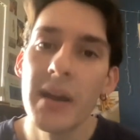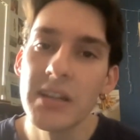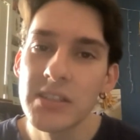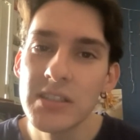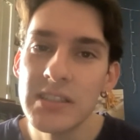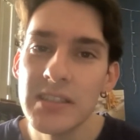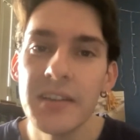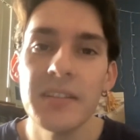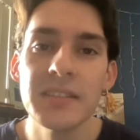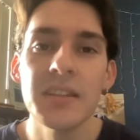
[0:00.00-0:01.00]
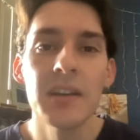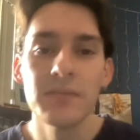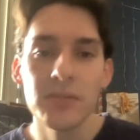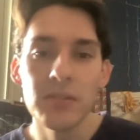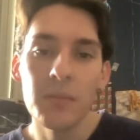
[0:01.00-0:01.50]
passionate and
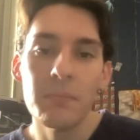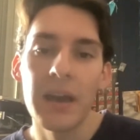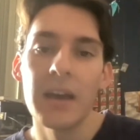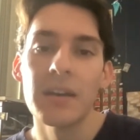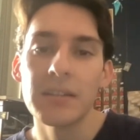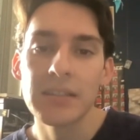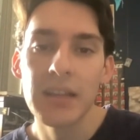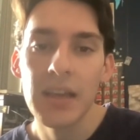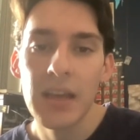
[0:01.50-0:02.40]
insightful about